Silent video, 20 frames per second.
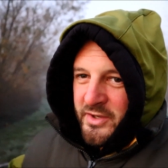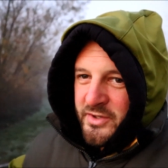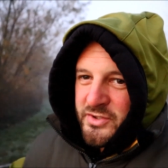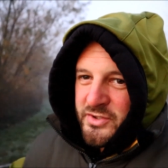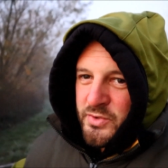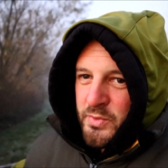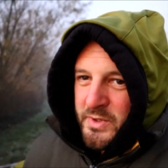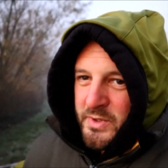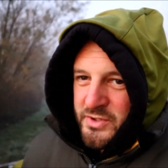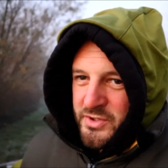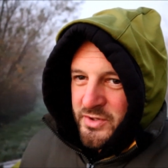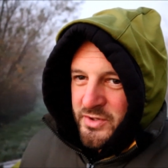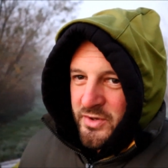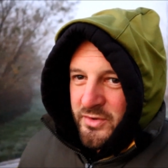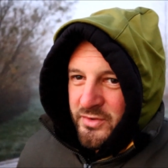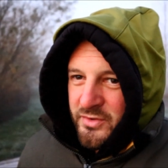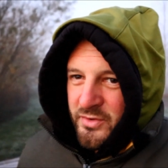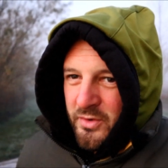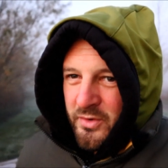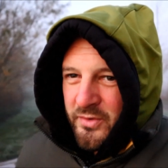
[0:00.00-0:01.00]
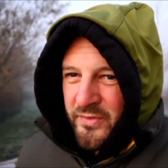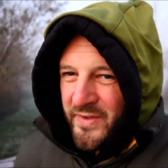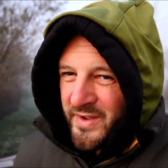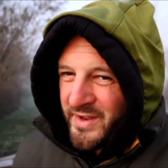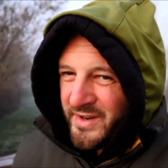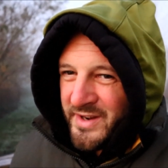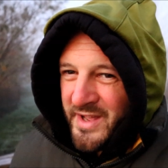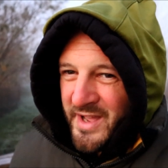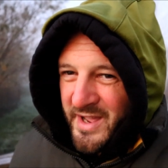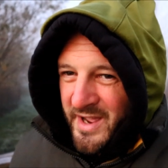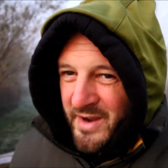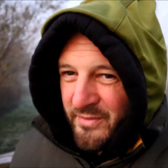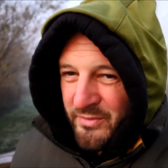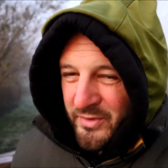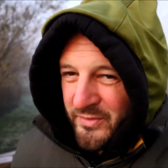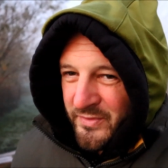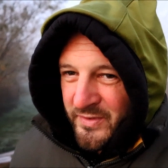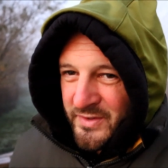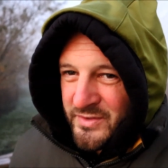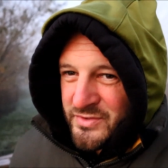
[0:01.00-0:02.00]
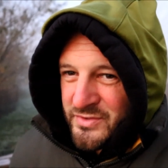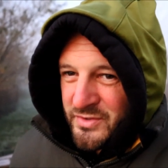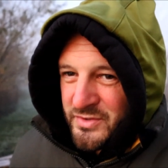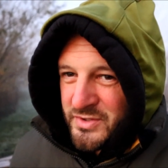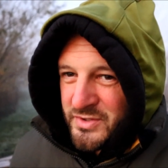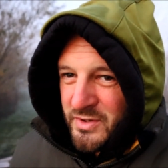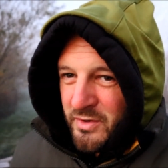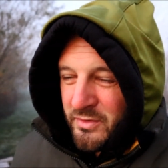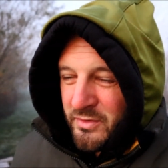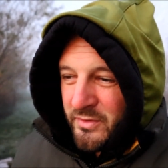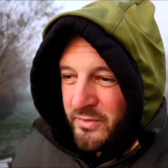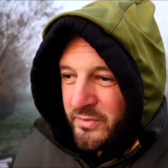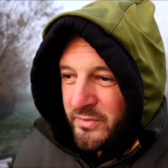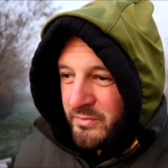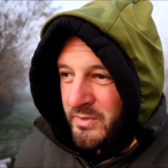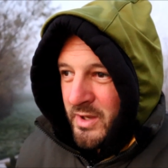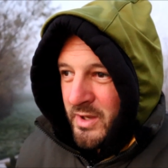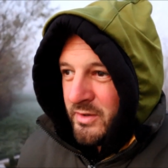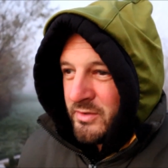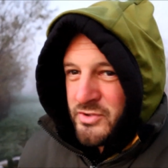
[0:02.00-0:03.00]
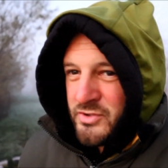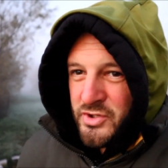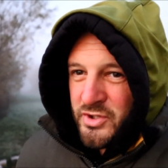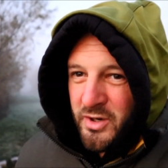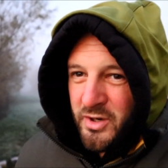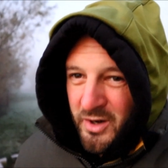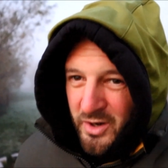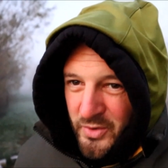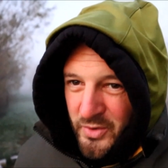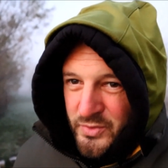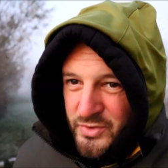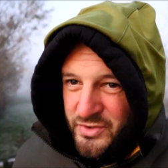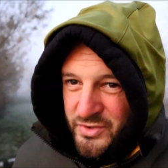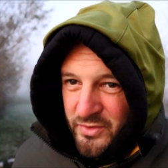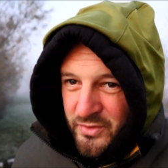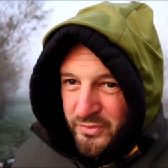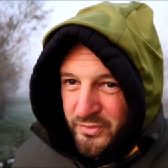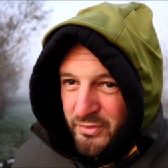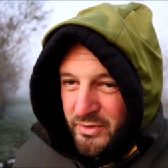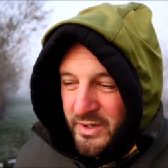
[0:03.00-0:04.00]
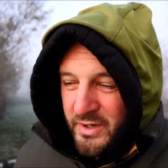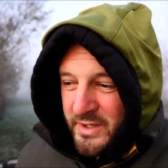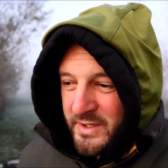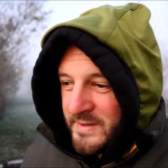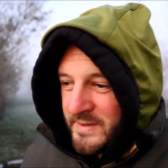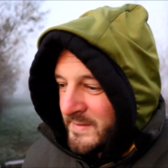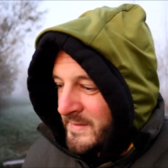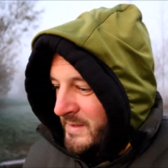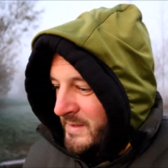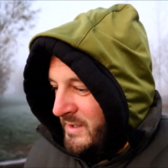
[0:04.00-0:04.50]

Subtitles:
switch turned off, and everything just kind of, yeah, just closed off really.